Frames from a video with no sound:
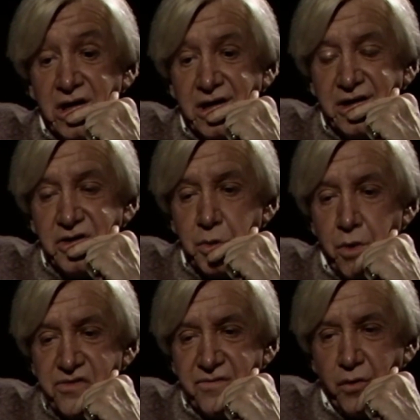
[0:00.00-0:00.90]
Uh, you
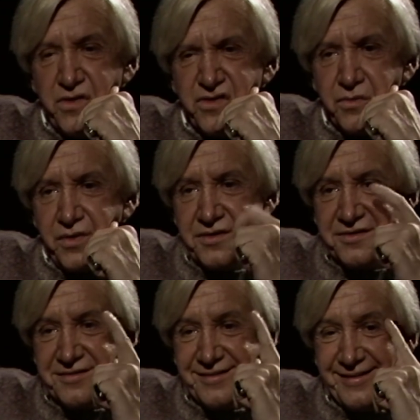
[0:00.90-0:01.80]
brought some voices with us.